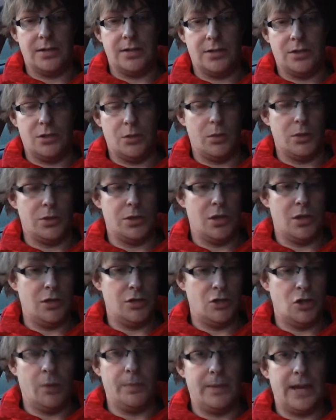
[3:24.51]
to do a
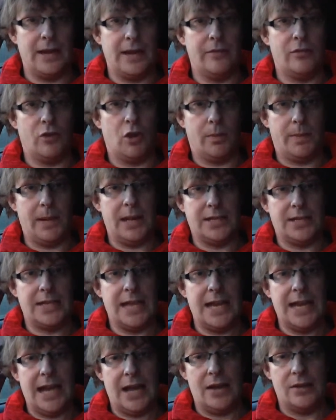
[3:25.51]
certain job, now you've got to be a
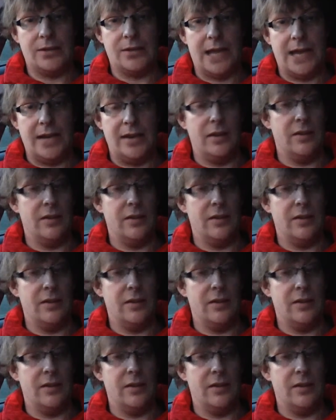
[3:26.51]
10 out of 10.